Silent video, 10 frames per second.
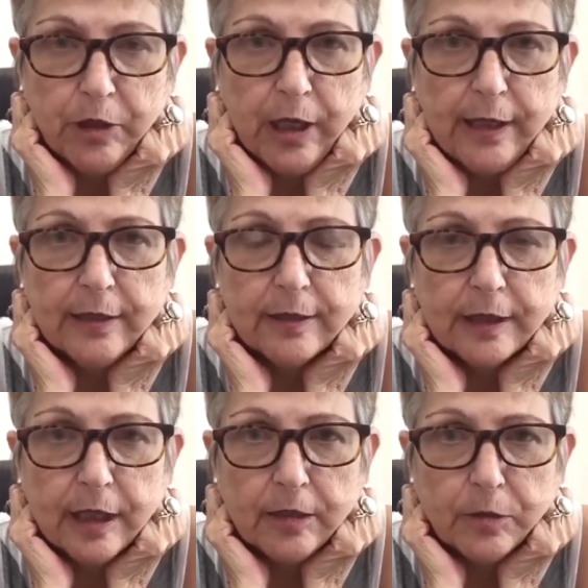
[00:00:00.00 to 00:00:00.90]
United
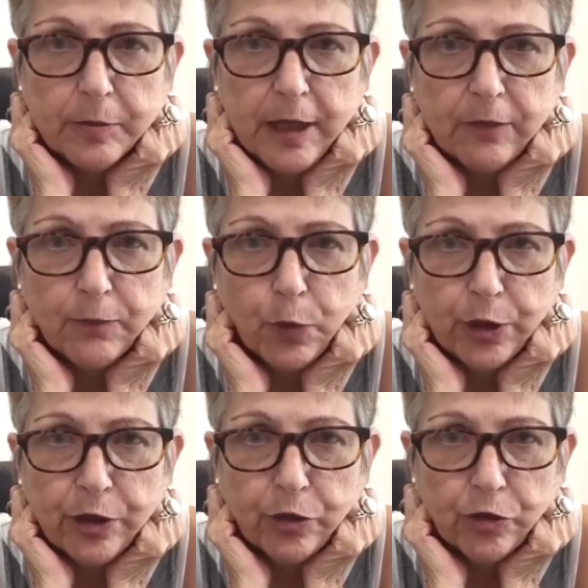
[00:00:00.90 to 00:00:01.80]
States about
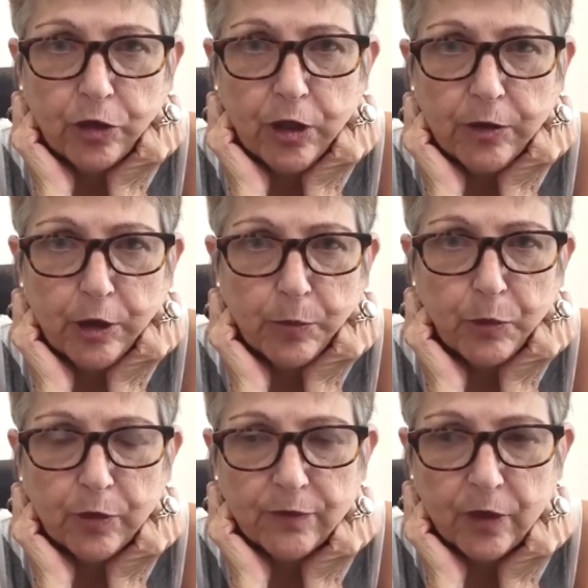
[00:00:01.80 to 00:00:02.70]
4 years ago here in
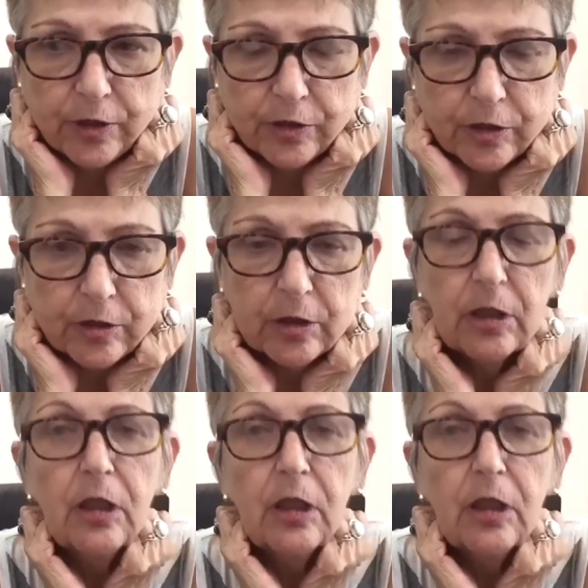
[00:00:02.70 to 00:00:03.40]
Puerto Vallarta.